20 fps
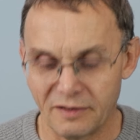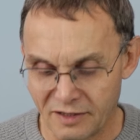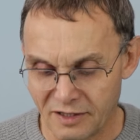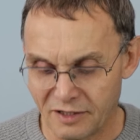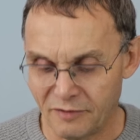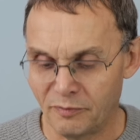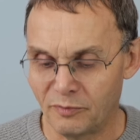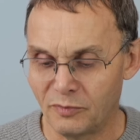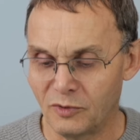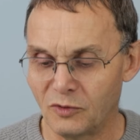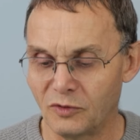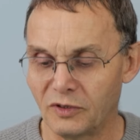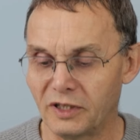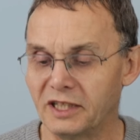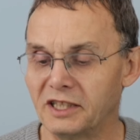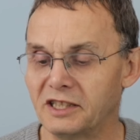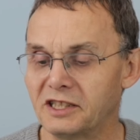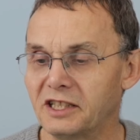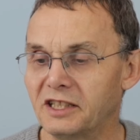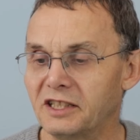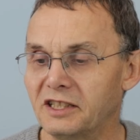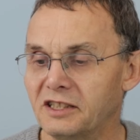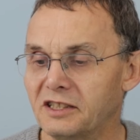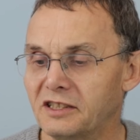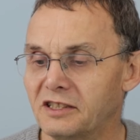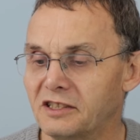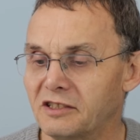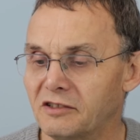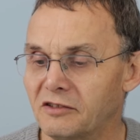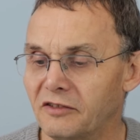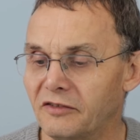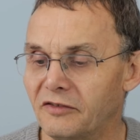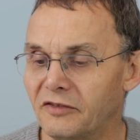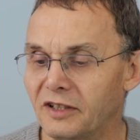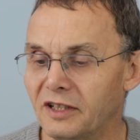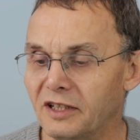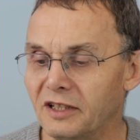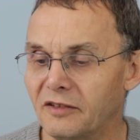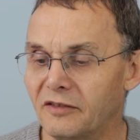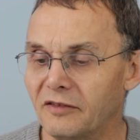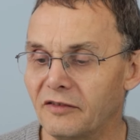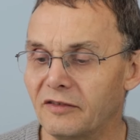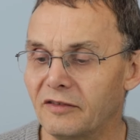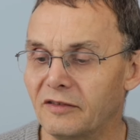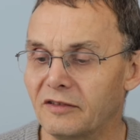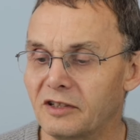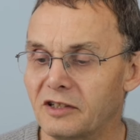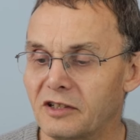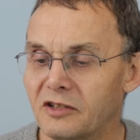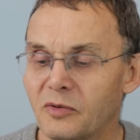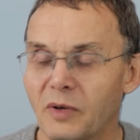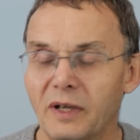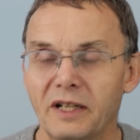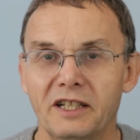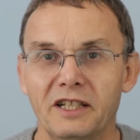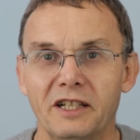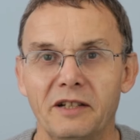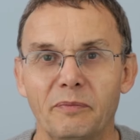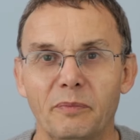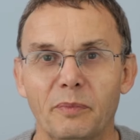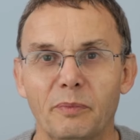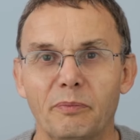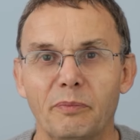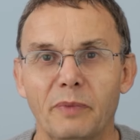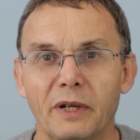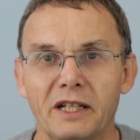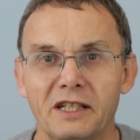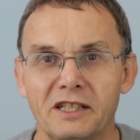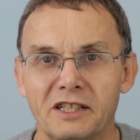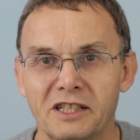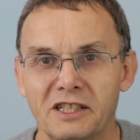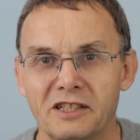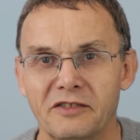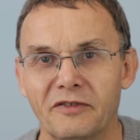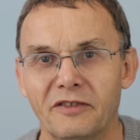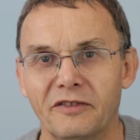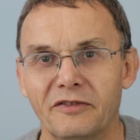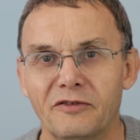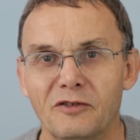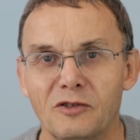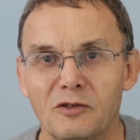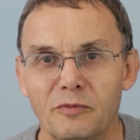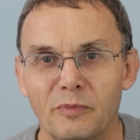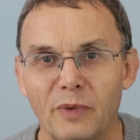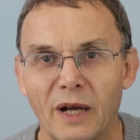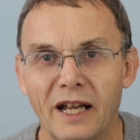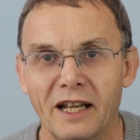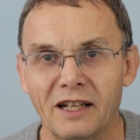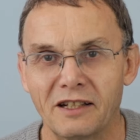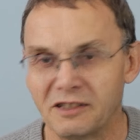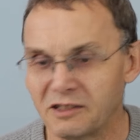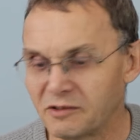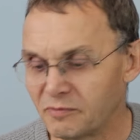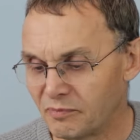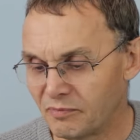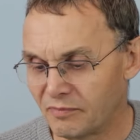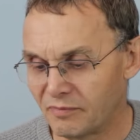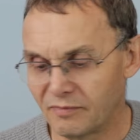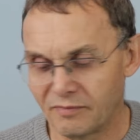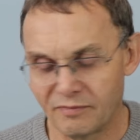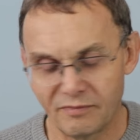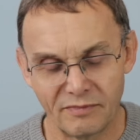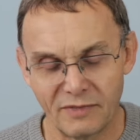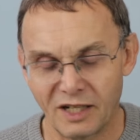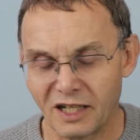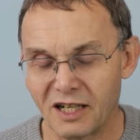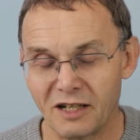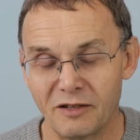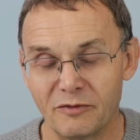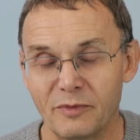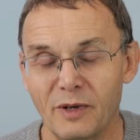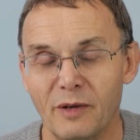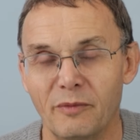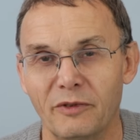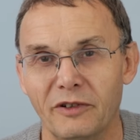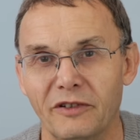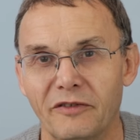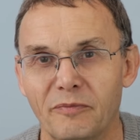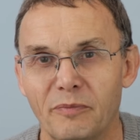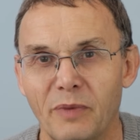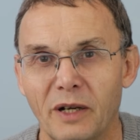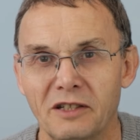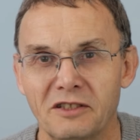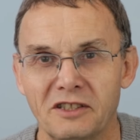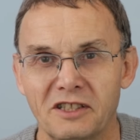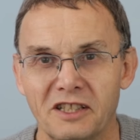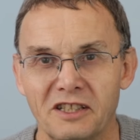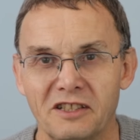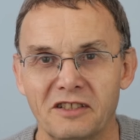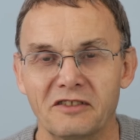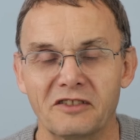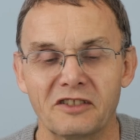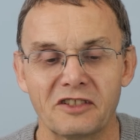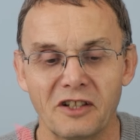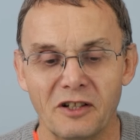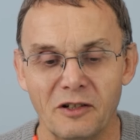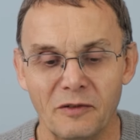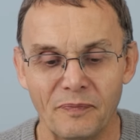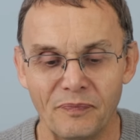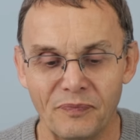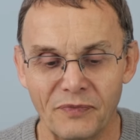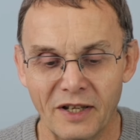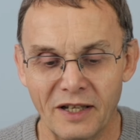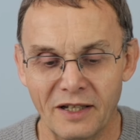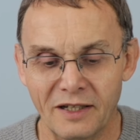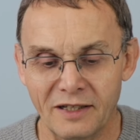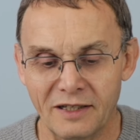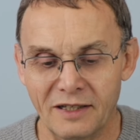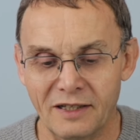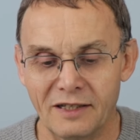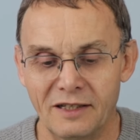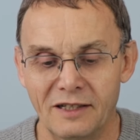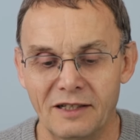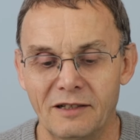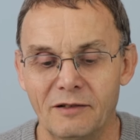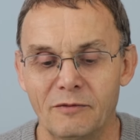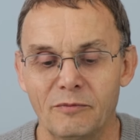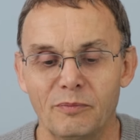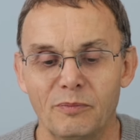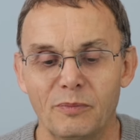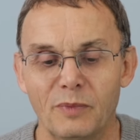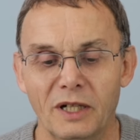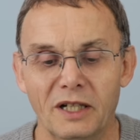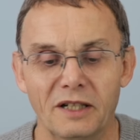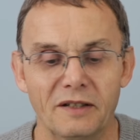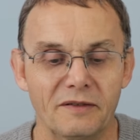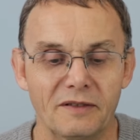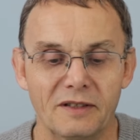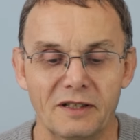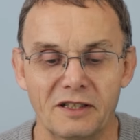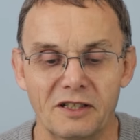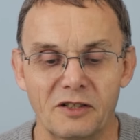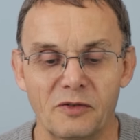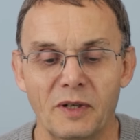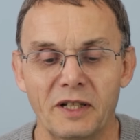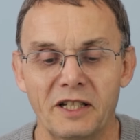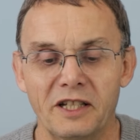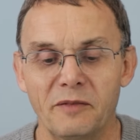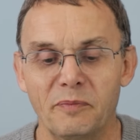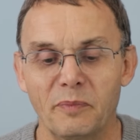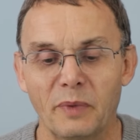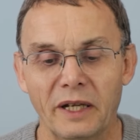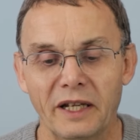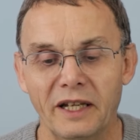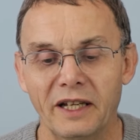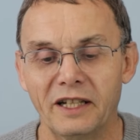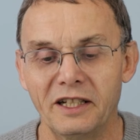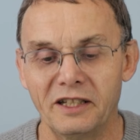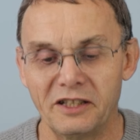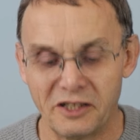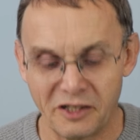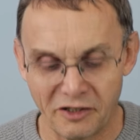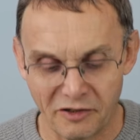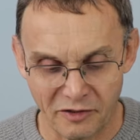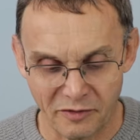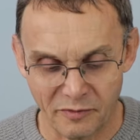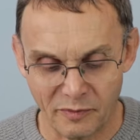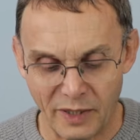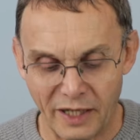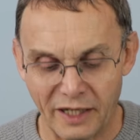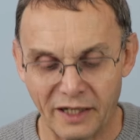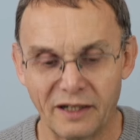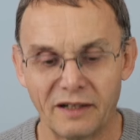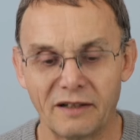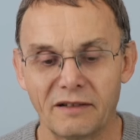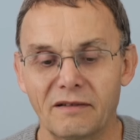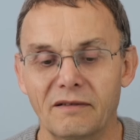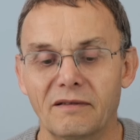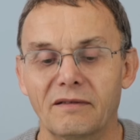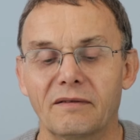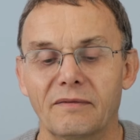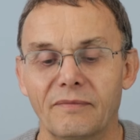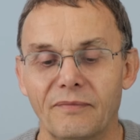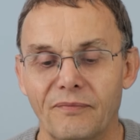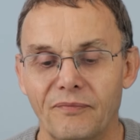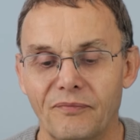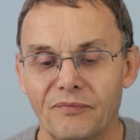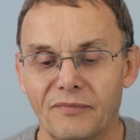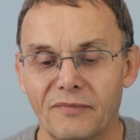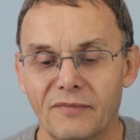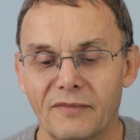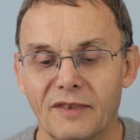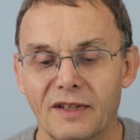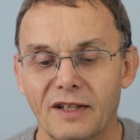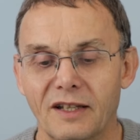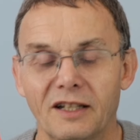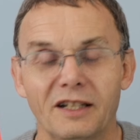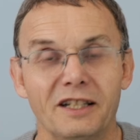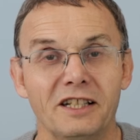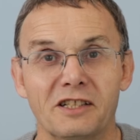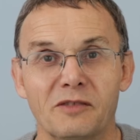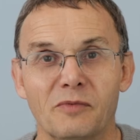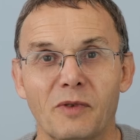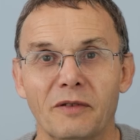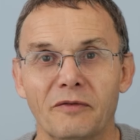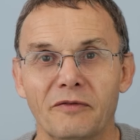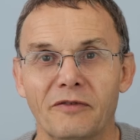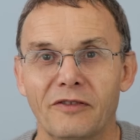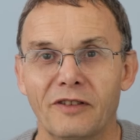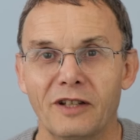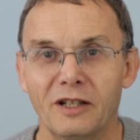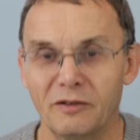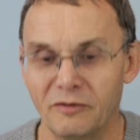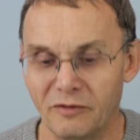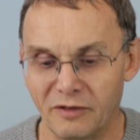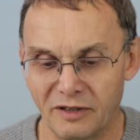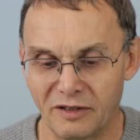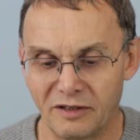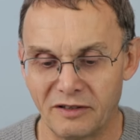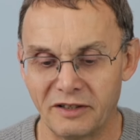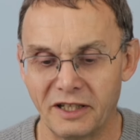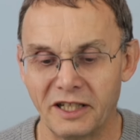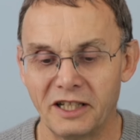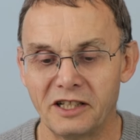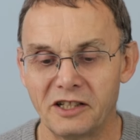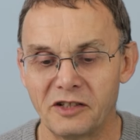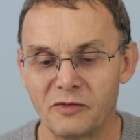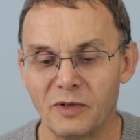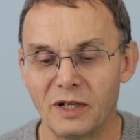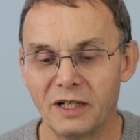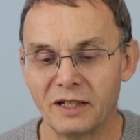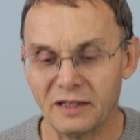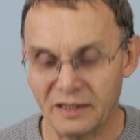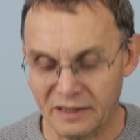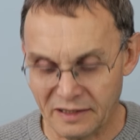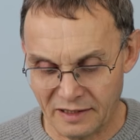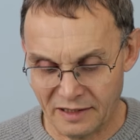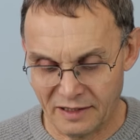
I bought these as sort of 20 pieces for £4. I can't remember if postage on top, but at 20p each, you can make at least one float on each one.